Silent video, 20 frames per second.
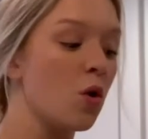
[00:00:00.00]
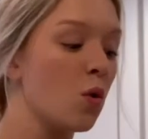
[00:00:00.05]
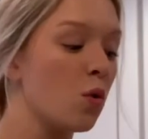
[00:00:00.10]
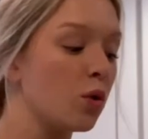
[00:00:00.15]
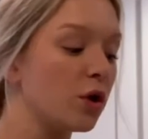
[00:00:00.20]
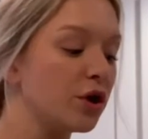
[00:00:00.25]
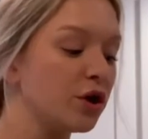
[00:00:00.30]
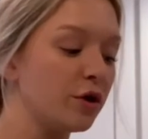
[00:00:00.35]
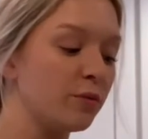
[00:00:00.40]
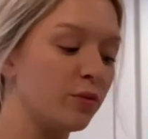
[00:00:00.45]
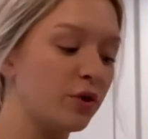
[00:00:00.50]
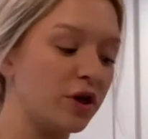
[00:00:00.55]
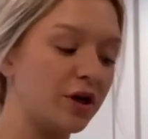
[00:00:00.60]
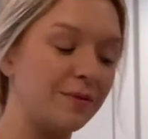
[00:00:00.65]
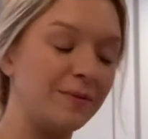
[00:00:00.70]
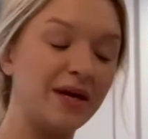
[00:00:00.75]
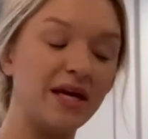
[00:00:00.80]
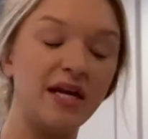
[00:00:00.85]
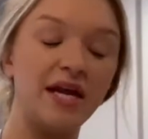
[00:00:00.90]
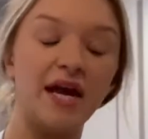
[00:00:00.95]
or you can put
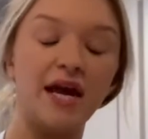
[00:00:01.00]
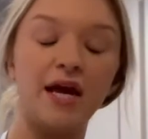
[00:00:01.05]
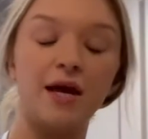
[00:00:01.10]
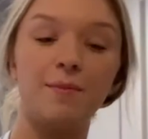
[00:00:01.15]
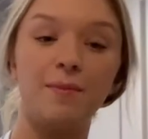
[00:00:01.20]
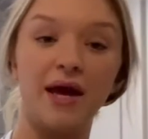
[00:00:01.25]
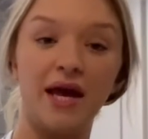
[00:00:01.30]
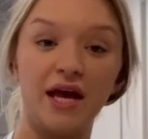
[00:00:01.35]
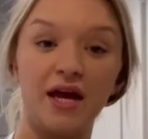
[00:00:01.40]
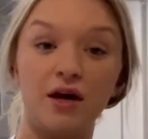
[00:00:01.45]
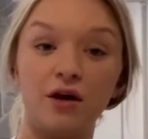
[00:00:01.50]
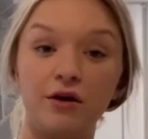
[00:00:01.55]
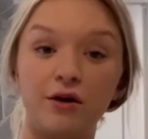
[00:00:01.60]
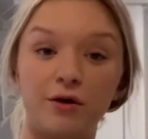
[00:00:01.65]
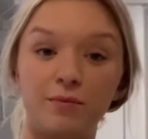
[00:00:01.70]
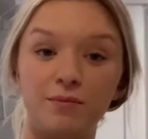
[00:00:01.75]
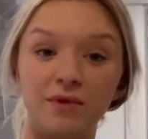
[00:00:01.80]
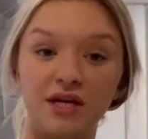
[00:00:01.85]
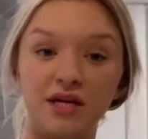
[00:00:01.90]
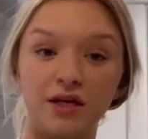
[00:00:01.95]
them in a pan
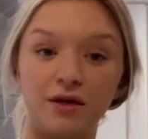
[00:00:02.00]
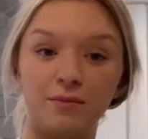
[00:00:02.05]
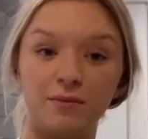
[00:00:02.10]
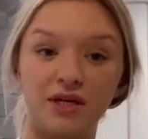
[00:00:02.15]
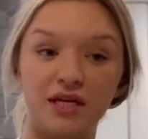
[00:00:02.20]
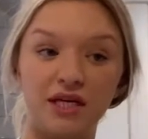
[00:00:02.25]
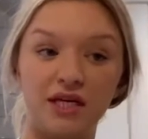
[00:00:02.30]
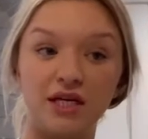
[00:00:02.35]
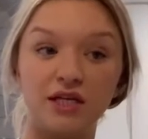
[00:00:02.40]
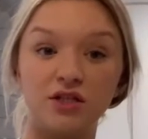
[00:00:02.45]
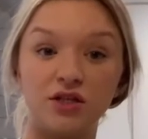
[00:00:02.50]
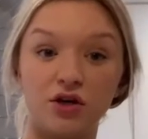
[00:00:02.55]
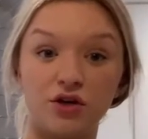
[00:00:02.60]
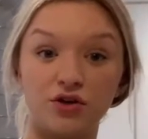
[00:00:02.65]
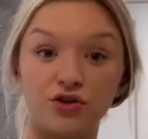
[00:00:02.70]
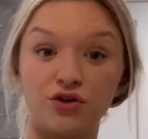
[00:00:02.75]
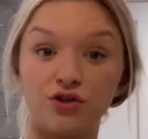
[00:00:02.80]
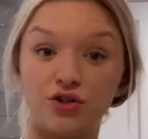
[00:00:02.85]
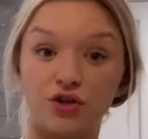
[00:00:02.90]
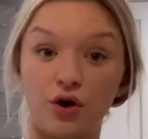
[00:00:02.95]
on medium heat on
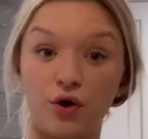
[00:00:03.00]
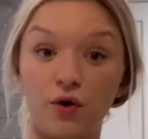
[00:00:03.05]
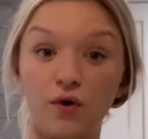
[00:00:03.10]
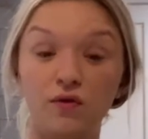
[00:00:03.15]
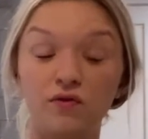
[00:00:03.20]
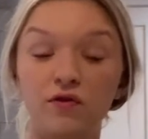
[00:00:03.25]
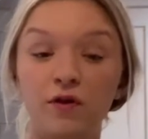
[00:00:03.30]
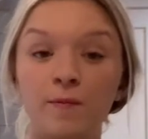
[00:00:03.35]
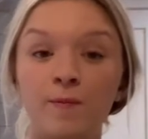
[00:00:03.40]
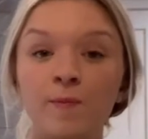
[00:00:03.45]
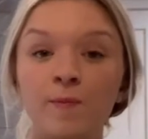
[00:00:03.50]
your stove.